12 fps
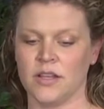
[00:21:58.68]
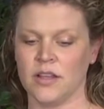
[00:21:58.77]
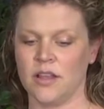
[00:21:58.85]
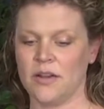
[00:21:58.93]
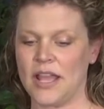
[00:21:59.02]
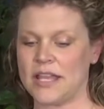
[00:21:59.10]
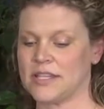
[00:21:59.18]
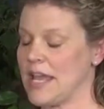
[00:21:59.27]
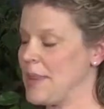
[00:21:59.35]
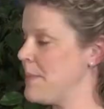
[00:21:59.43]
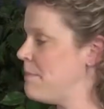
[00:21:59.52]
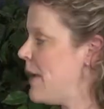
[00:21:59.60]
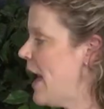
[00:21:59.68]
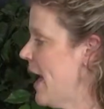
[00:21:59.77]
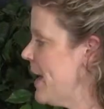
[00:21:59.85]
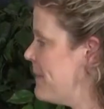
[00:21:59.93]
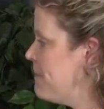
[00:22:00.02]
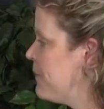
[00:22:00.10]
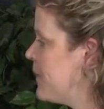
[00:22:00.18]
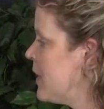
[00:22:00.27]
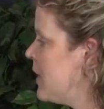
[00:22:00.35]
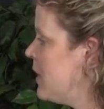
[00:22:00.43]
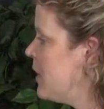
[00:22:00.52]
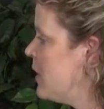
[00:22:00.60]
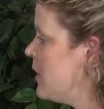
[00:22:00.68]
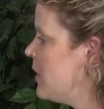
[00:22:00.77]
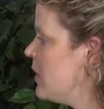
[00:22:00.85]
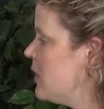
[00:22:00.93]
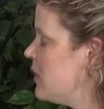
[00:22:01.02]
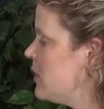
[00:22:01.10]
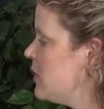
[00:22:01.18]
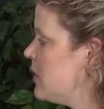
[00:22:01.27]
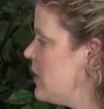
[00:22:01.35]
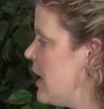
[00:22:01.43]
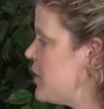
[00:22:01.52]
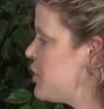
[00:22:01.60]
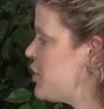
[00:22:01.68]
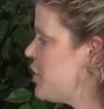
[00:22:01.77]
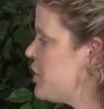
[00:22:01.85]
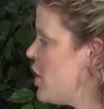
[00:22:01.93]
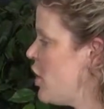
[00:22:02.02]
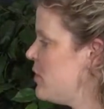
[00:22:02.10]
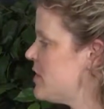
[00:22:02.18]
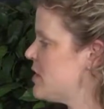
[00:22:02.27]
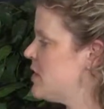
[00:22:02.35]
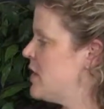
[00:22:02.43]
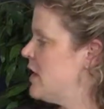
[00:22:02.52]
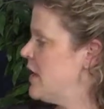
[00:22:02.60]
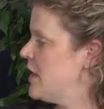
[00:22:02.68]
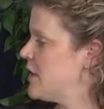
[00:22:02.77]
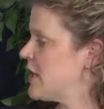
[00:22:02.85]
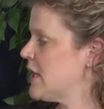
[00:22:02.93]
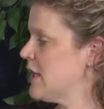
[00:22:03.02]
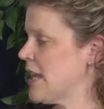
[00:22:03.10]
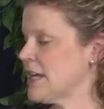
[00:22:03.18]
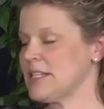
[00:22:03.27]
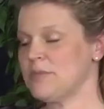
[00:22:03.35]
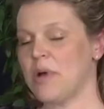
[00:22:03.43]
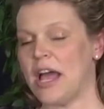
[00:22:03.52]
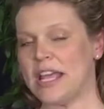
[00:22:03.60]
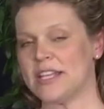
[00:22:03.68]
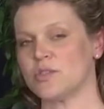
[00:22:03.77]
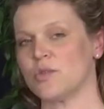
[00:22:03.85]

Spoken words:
All right, at the bottom, I should note the collected by is